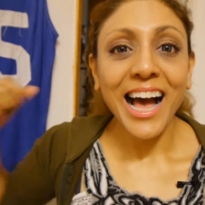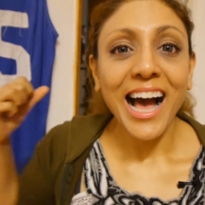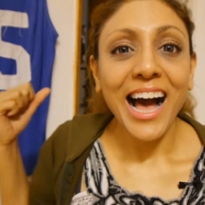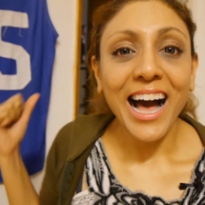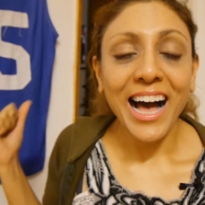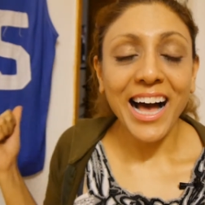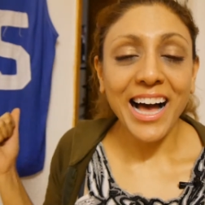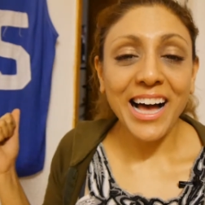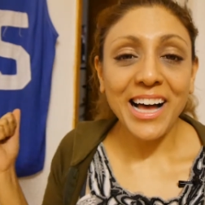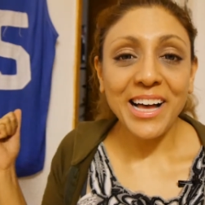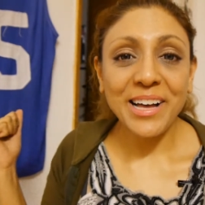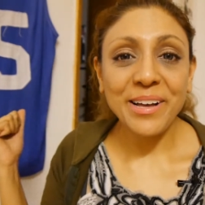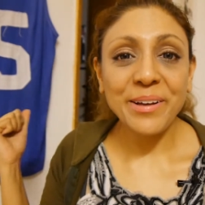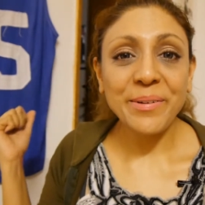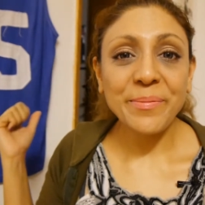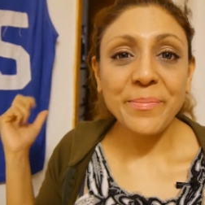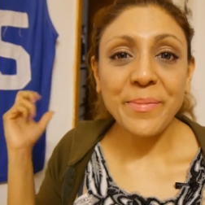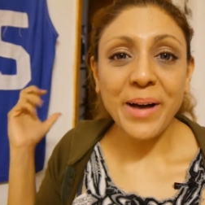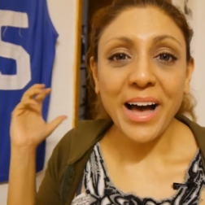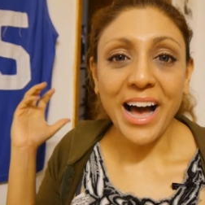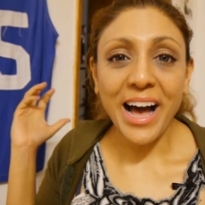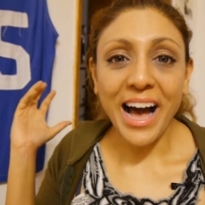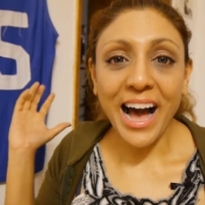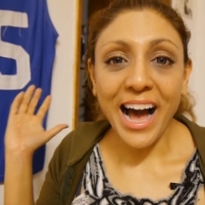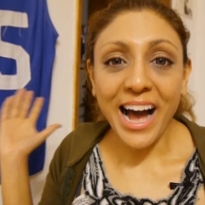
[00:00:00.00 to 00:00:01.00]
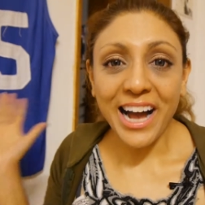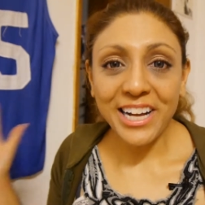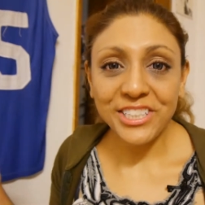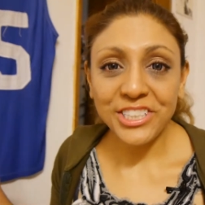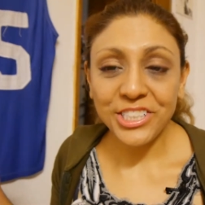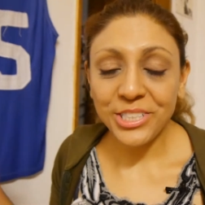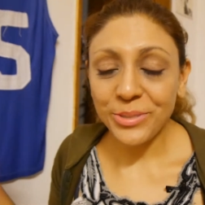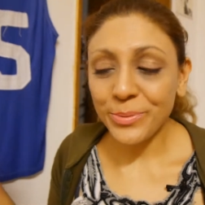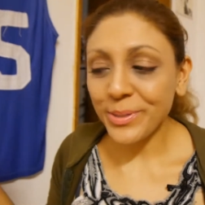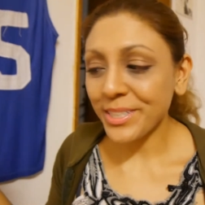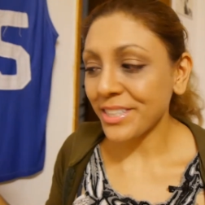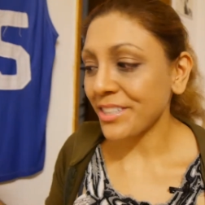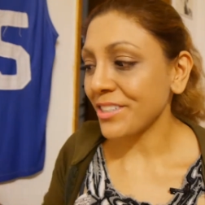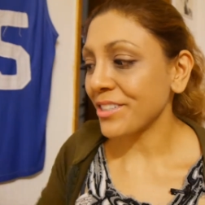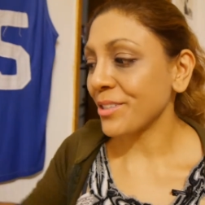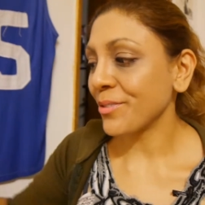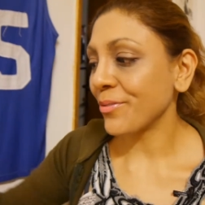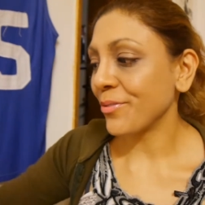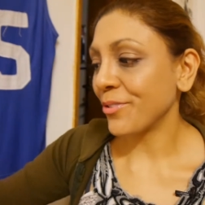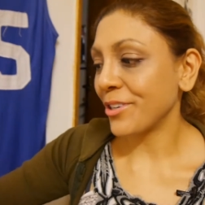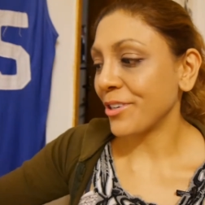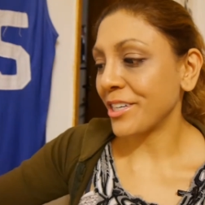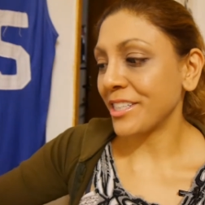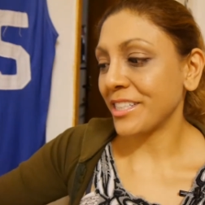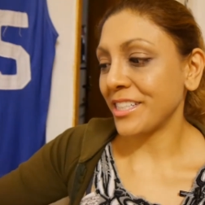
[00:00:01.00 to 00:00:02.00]
I just went to
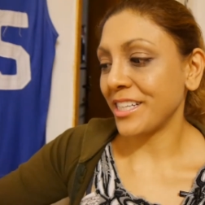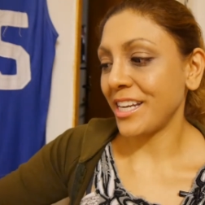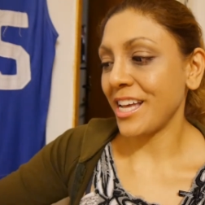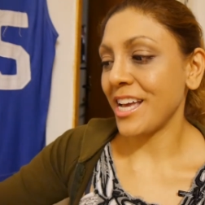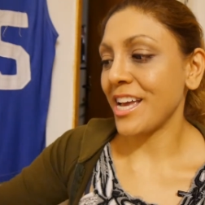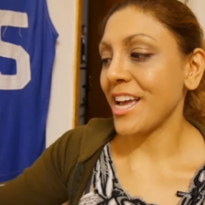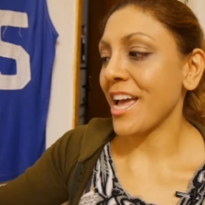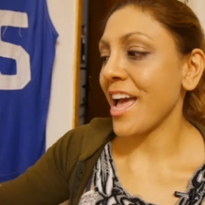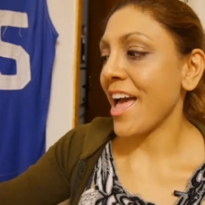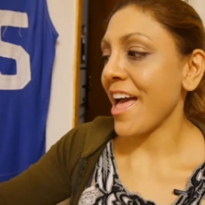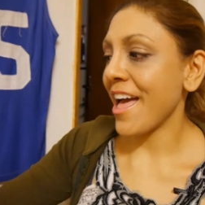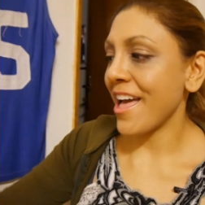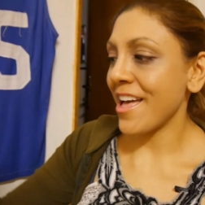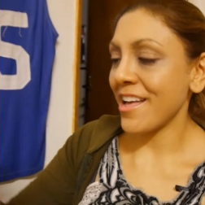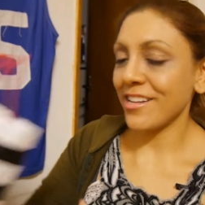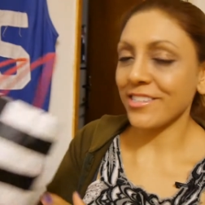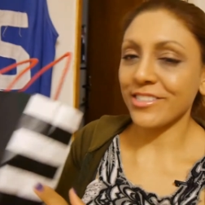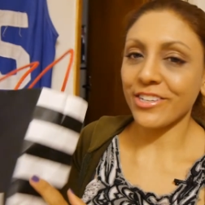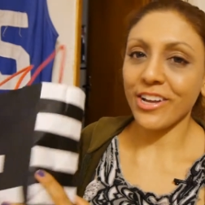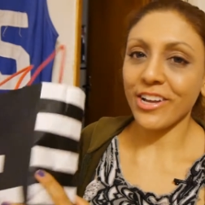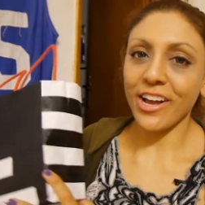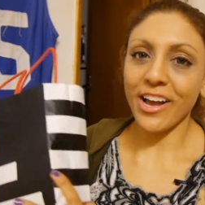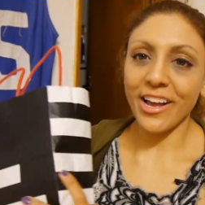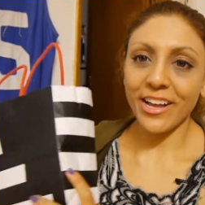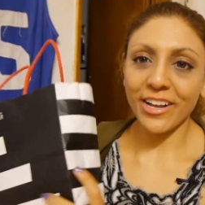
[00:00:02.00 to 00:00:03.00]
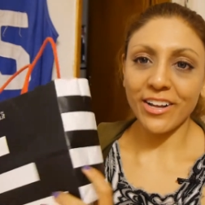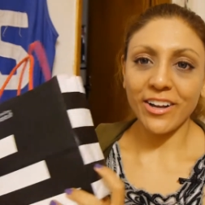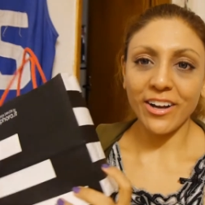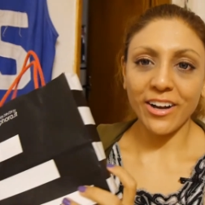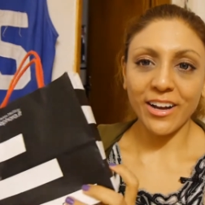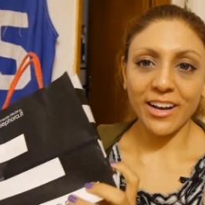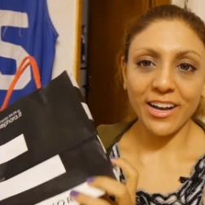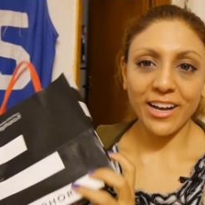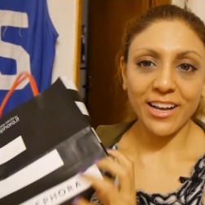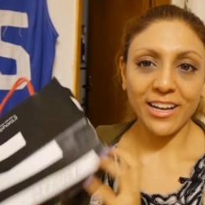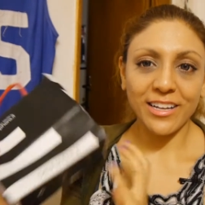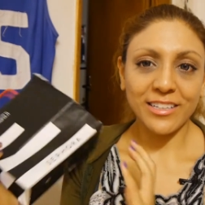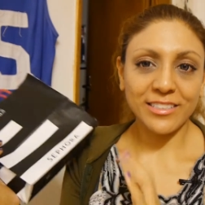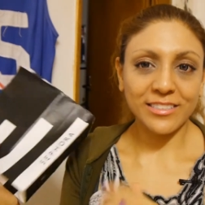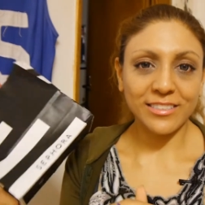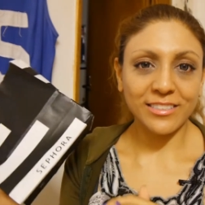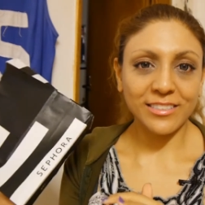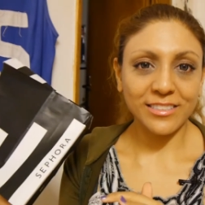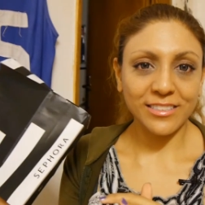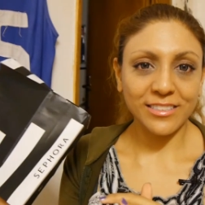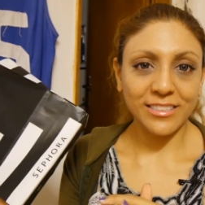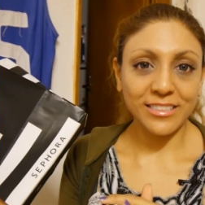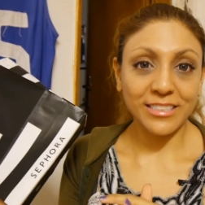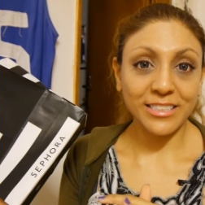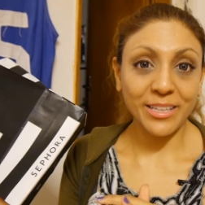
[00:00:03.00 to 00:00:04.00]
Sephora today and I got
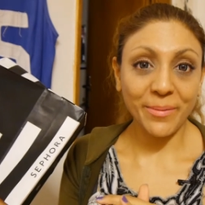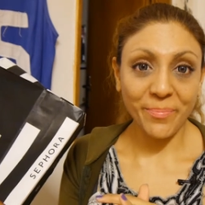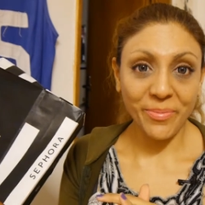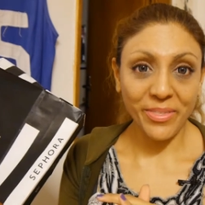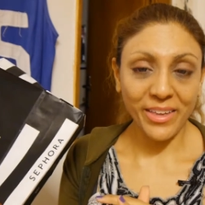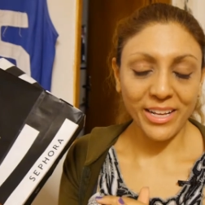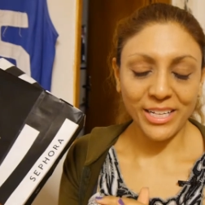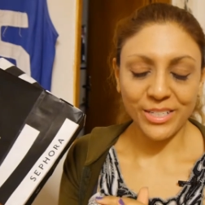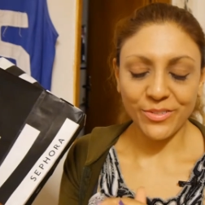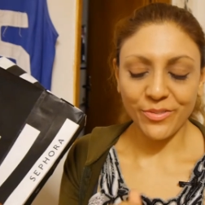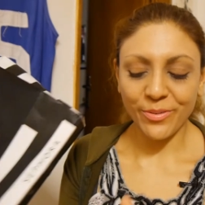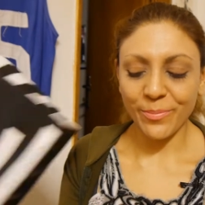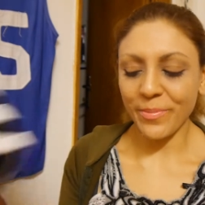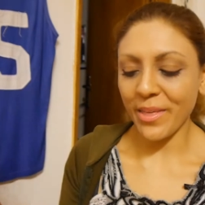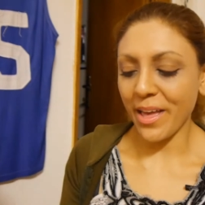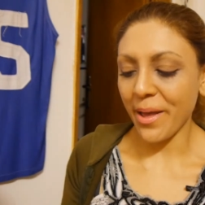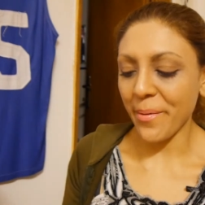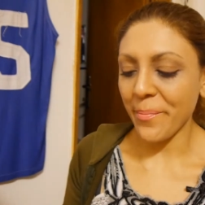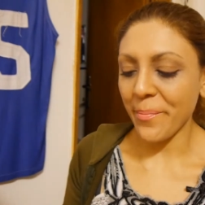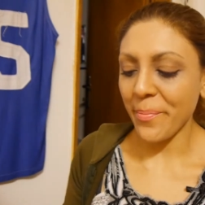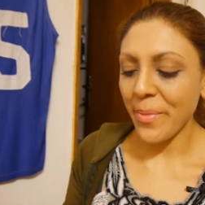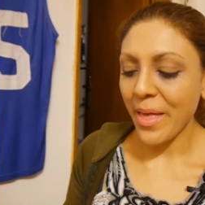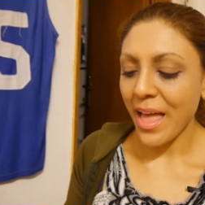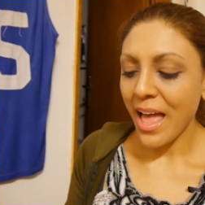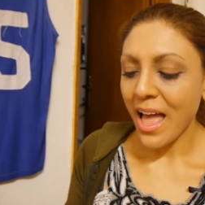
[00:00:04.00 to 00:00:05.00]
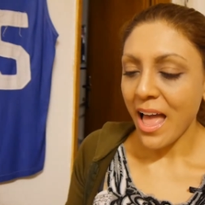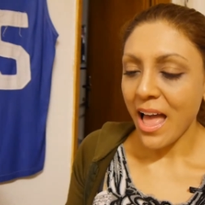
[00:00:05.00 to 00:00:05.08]
some things from them.